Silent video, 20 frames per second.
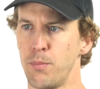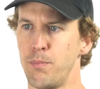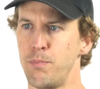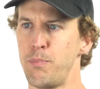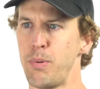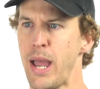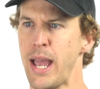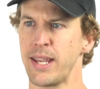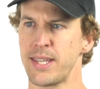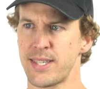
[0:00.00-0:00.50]

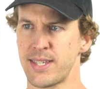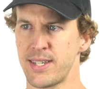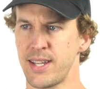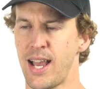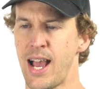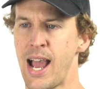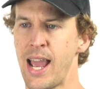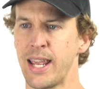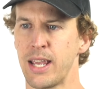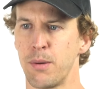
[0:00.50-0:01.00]
best
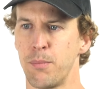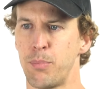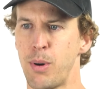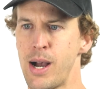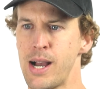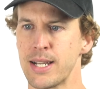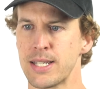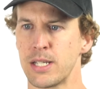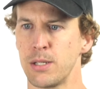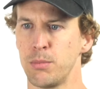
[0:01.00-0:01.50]
I could
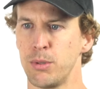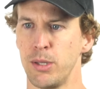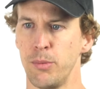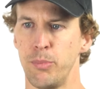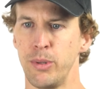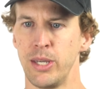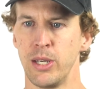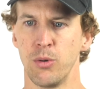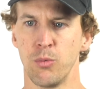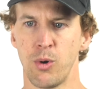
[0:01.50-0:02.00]
possibly
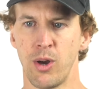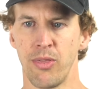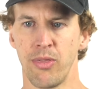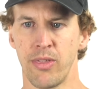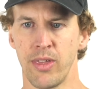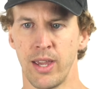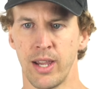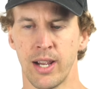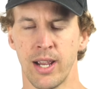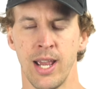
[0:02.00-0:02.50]
be in one
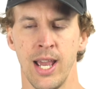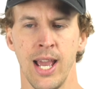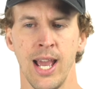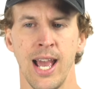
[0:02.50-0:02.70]
thing,